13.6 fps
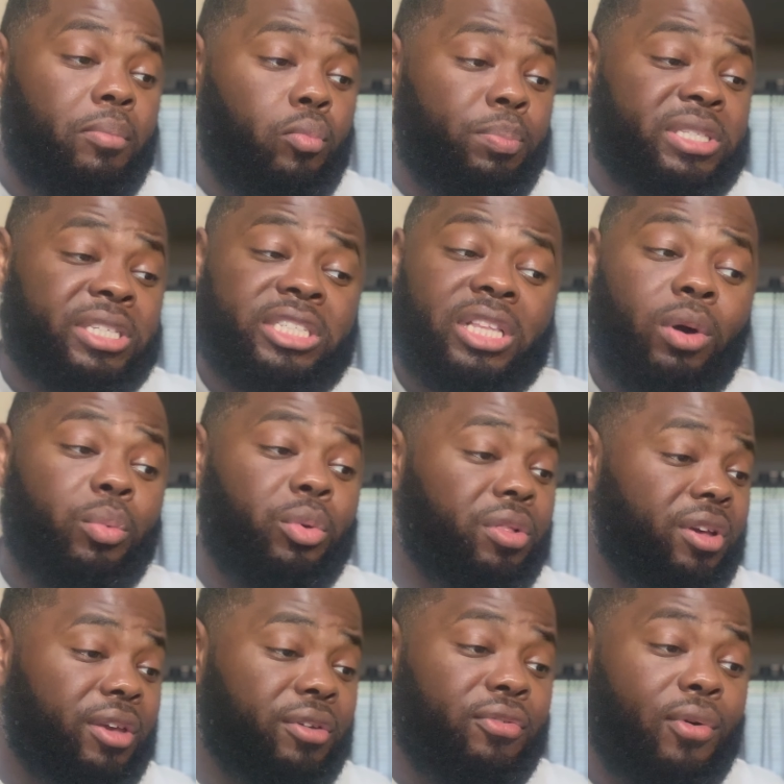potentially what we're
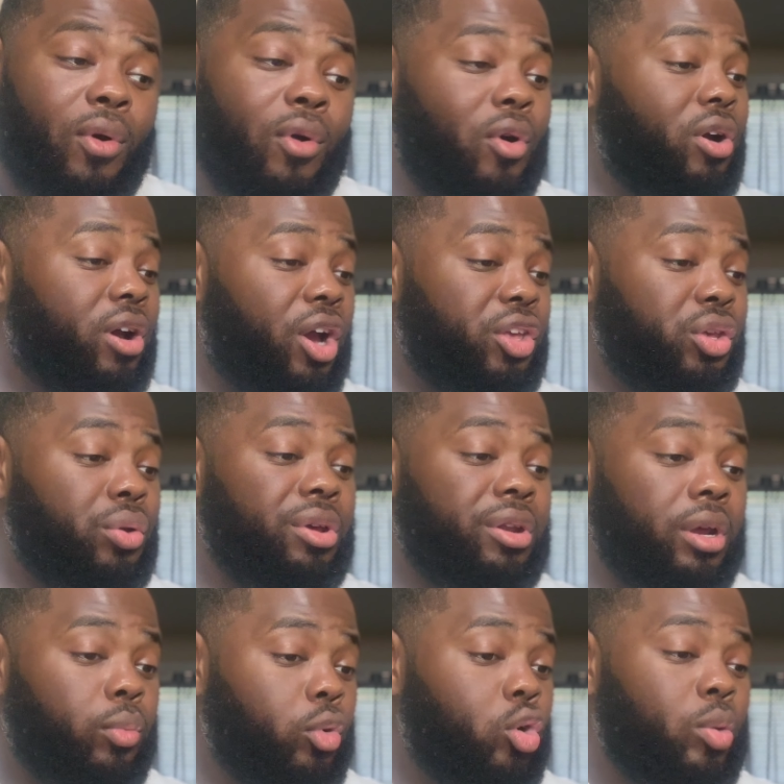looking for, a unit, a
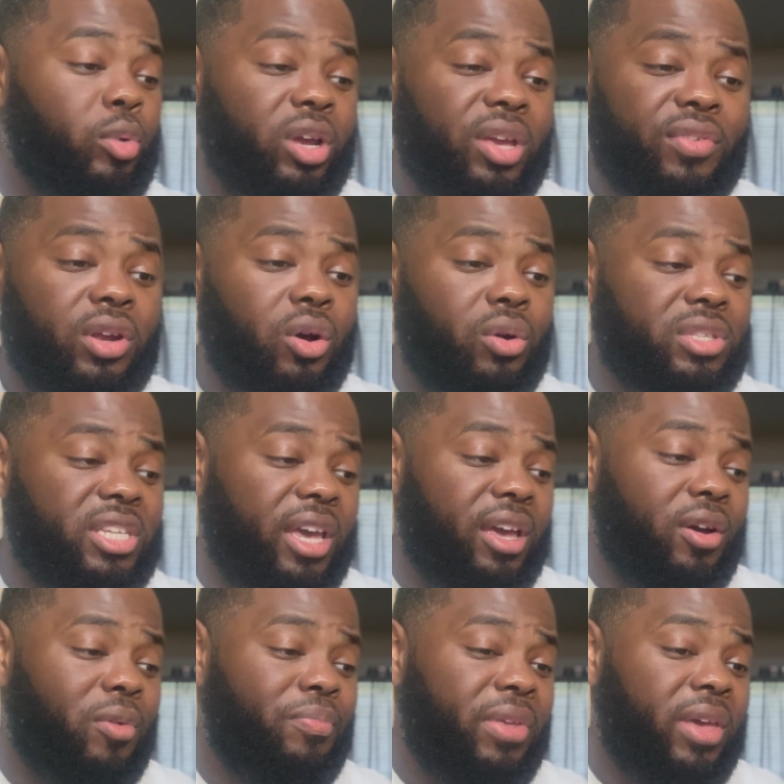room, or even a
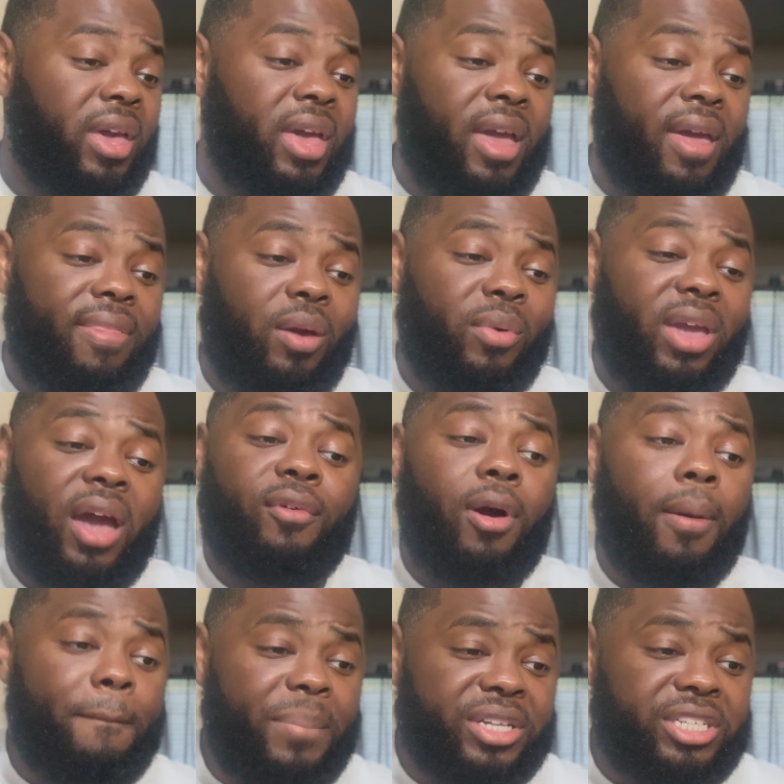hotel. And then we have our
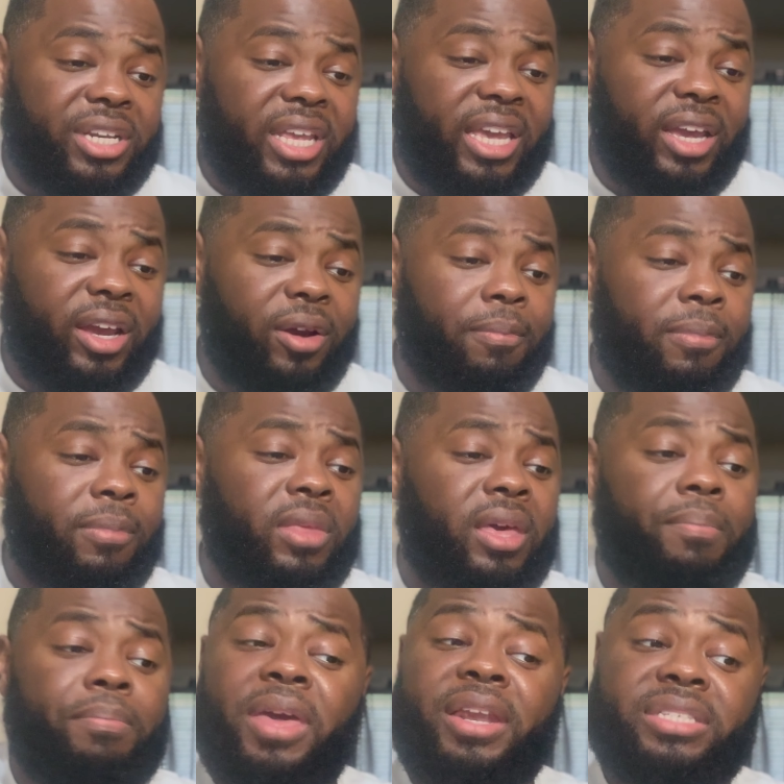budget here.
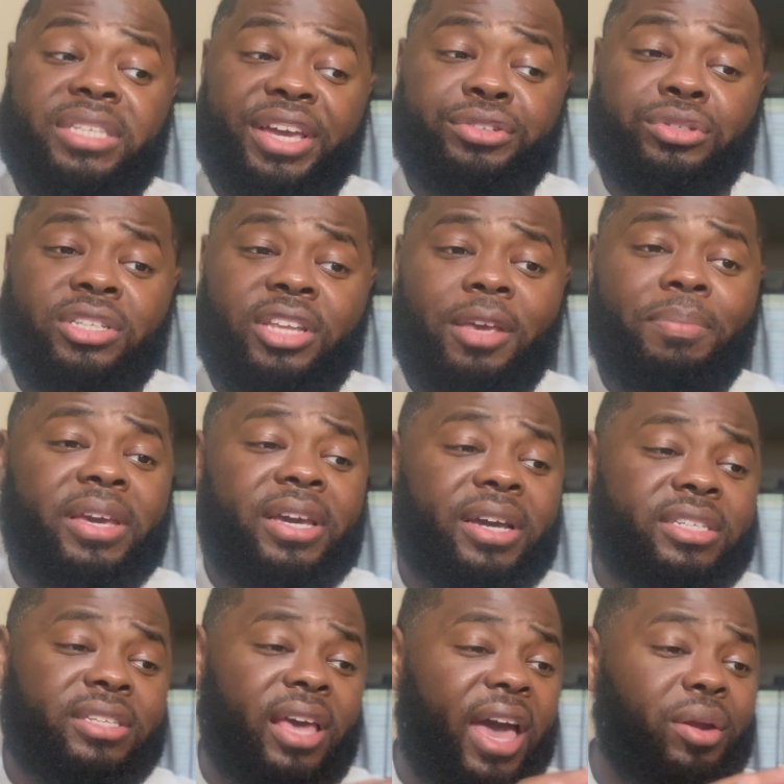And it's interesting
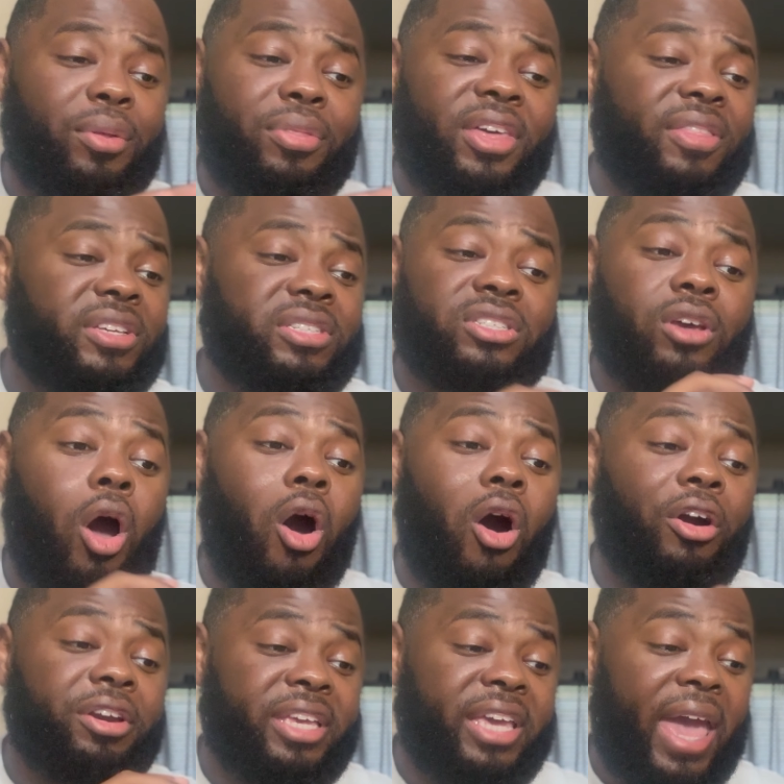because I don't think this is a
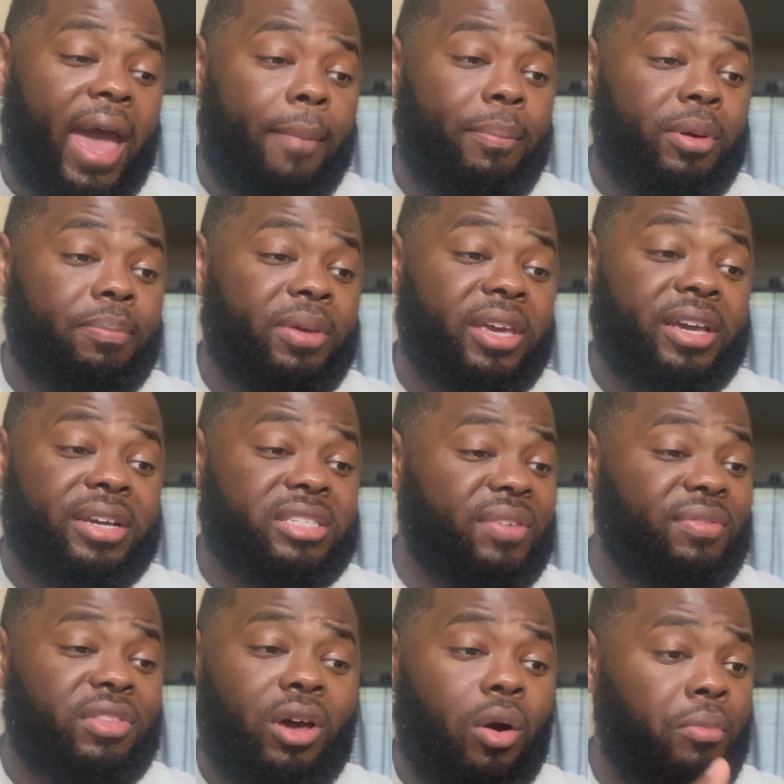hard cap, because
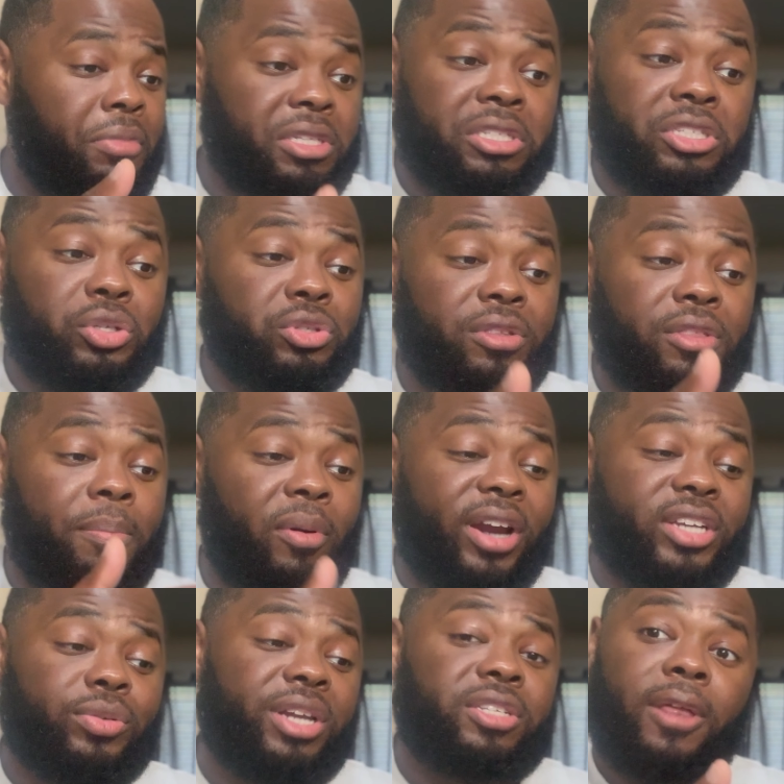even though this is usually the
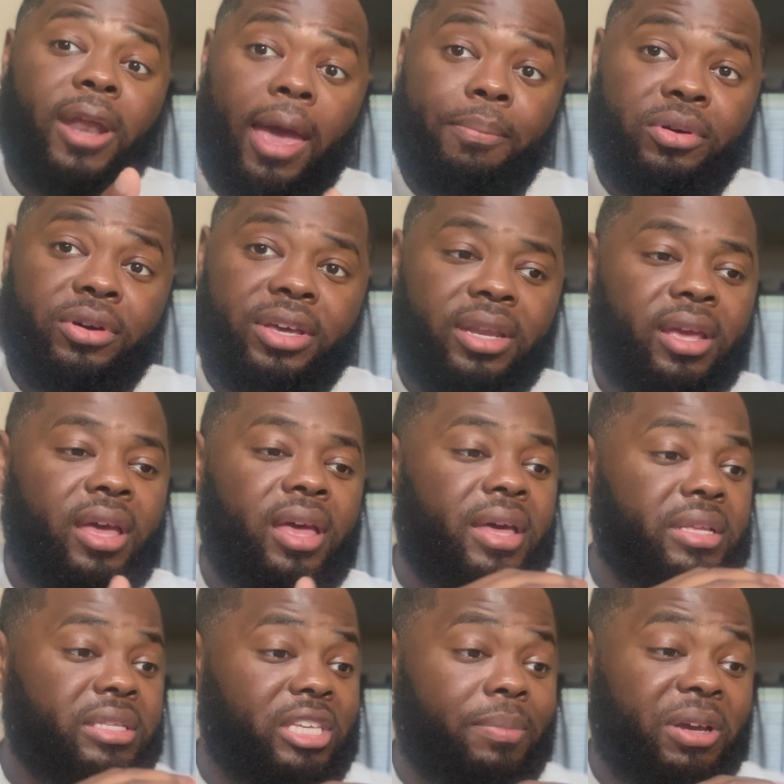price range that I put,
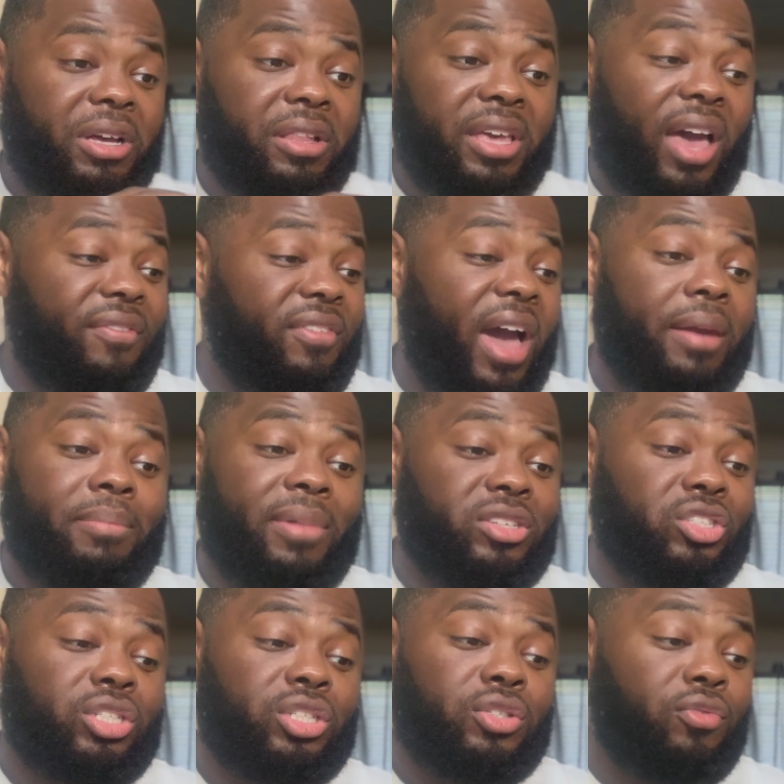typically I've gotten
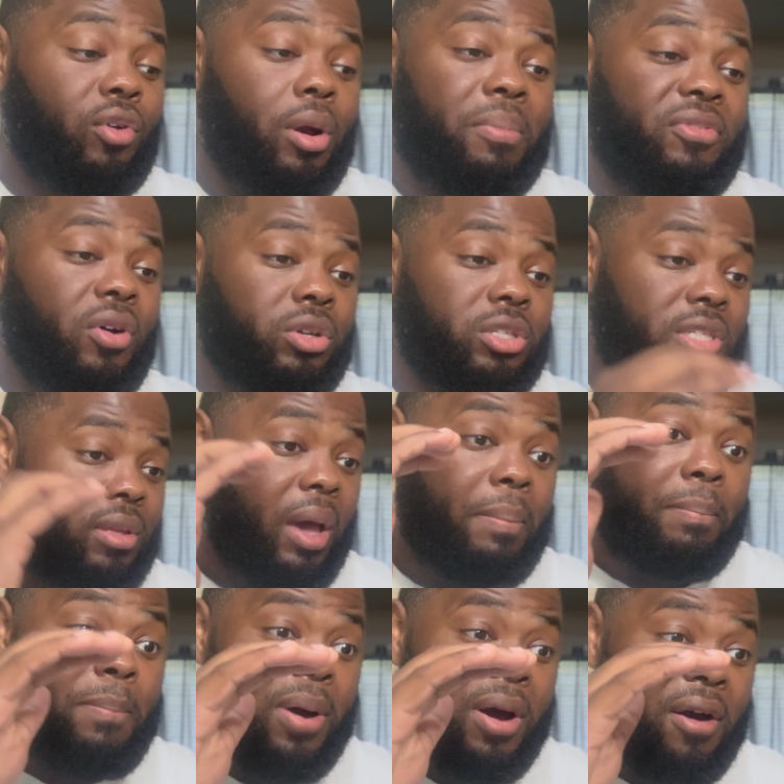messages from folks
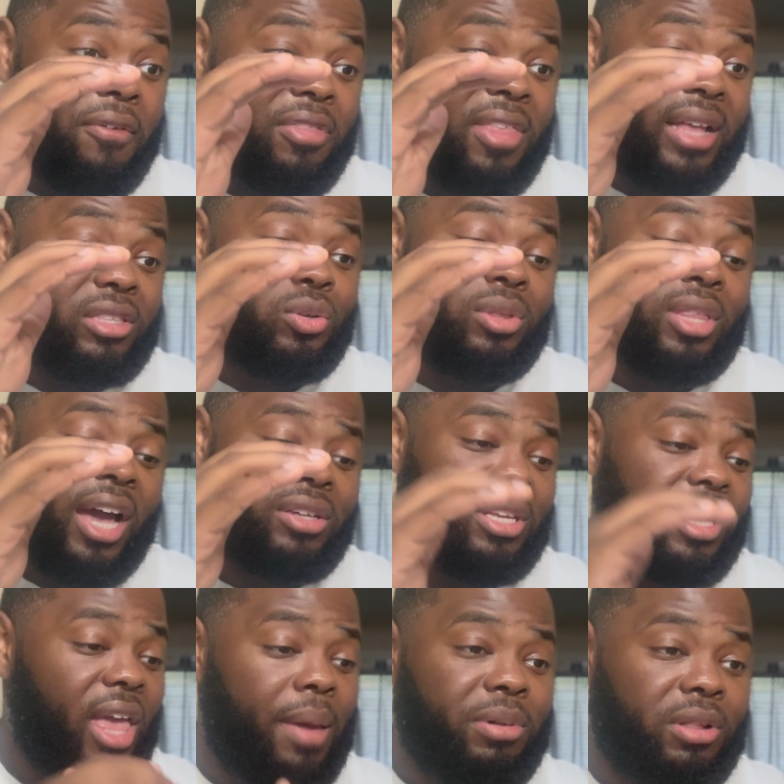above that
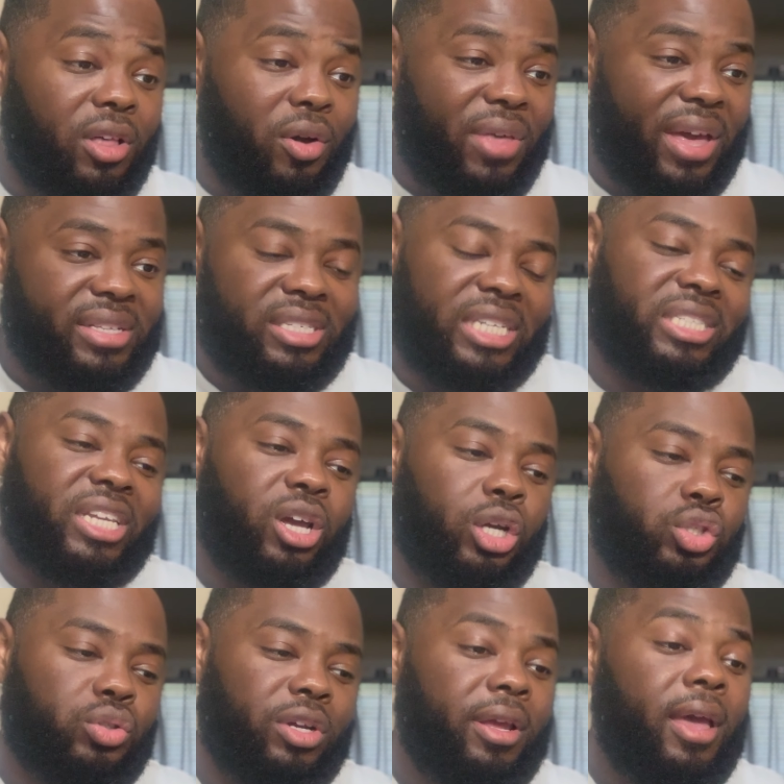$2,000 and below that
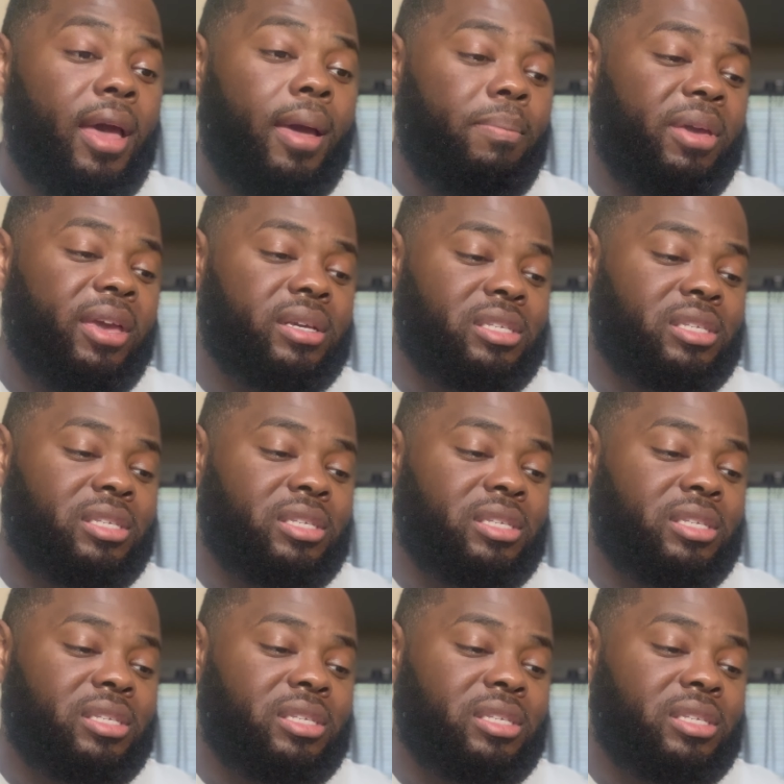$1,600, because